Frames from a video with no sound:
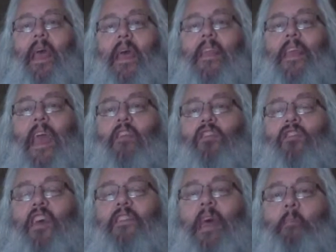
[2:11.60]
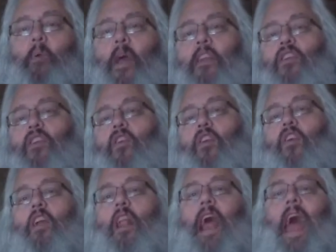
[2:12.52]
And the angel says, I bring to
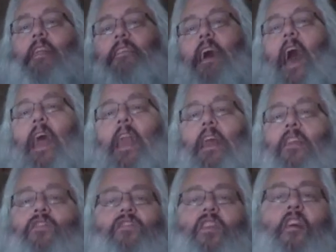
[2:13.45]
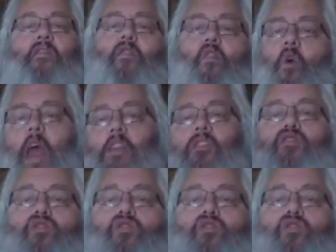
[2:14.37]
you glad tidings of great